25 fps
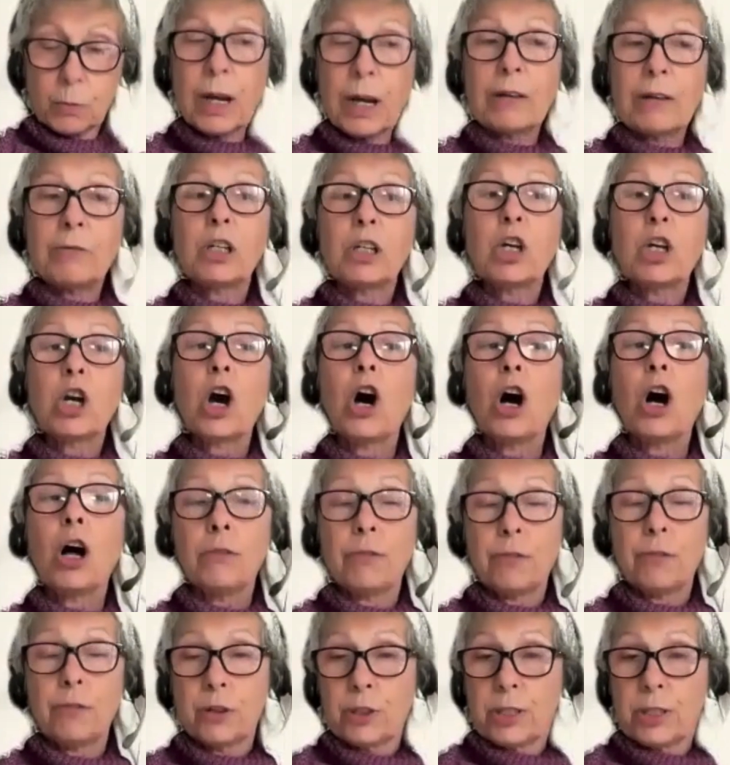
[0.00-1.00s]
recall
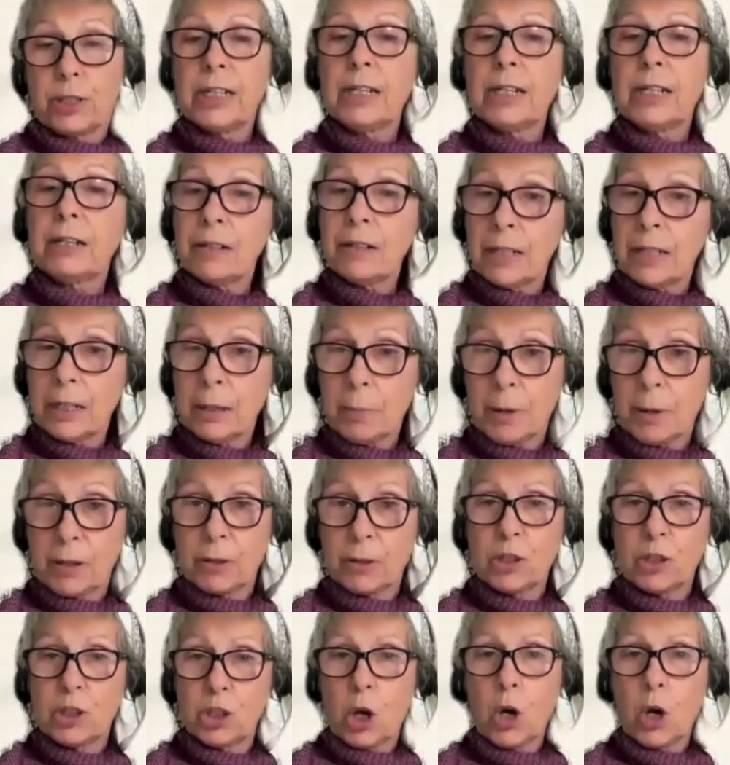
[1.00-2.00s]
first hearing about
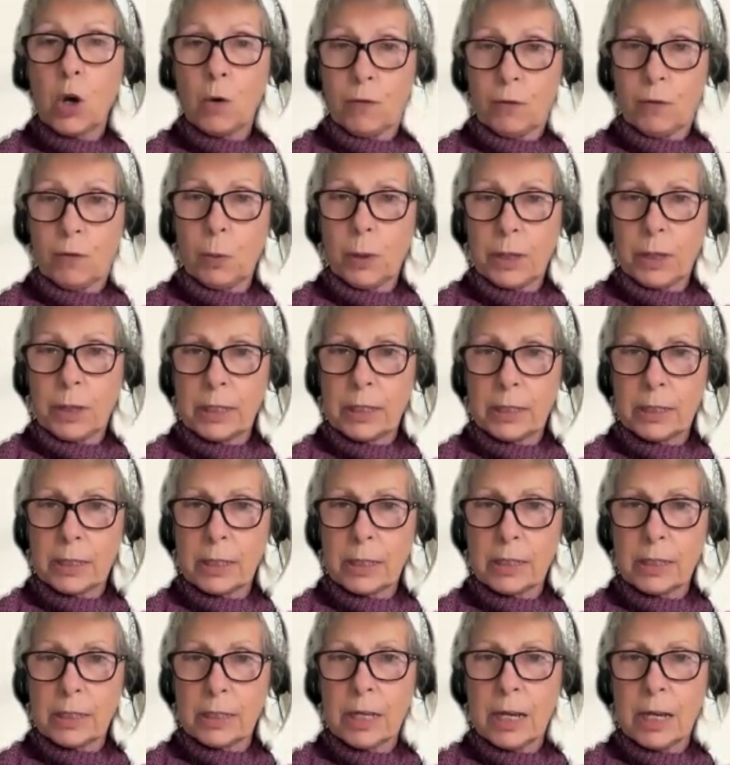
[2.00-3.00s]
the Jehovah
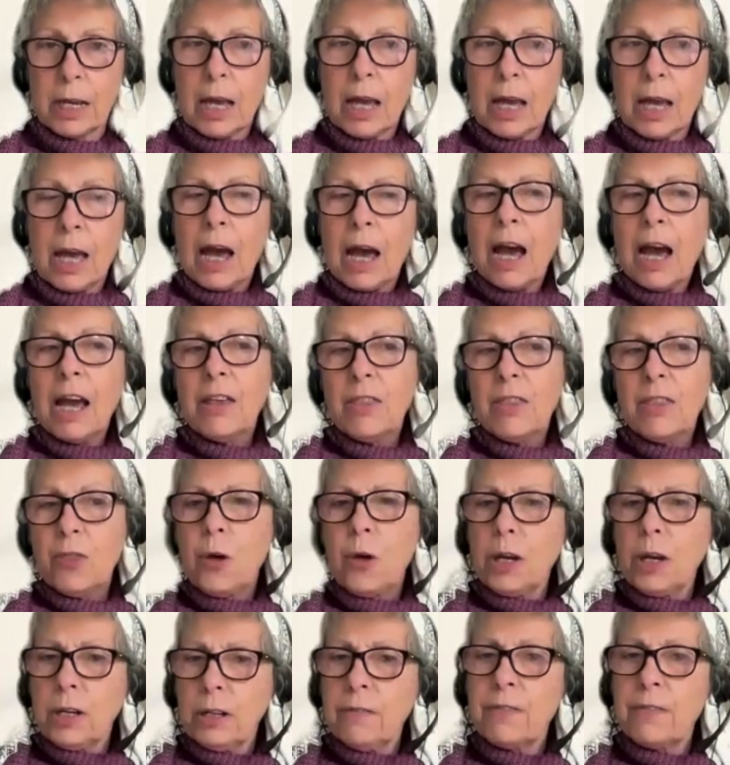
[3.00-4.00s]
Witnesses, I
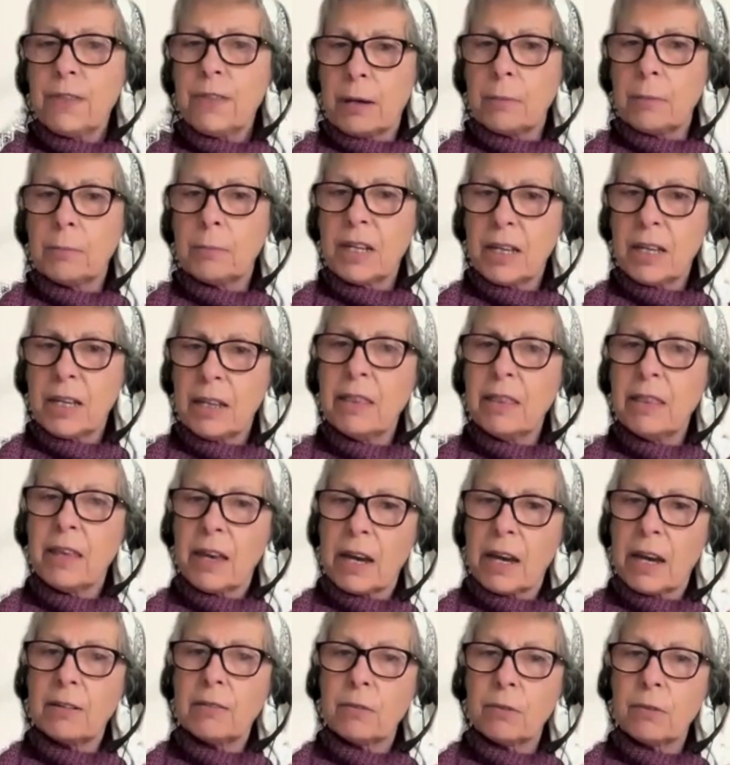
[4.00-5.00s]
thought of them in
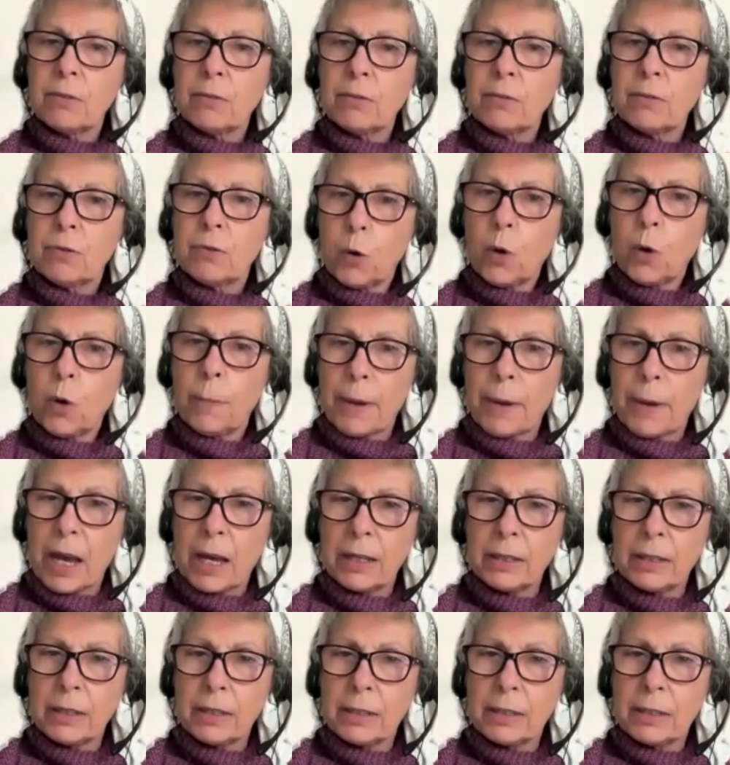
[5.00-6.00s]
that
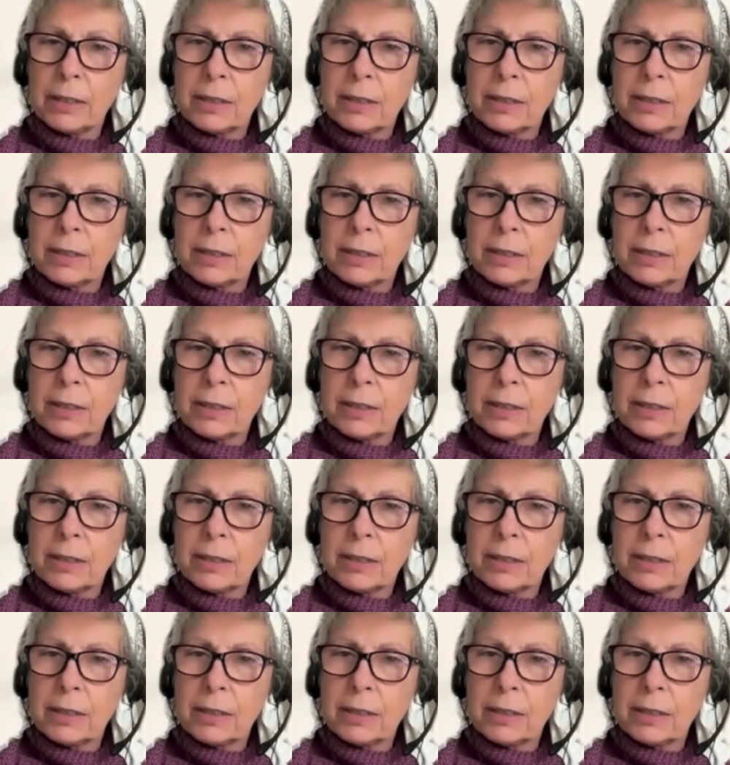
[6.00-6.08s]
format,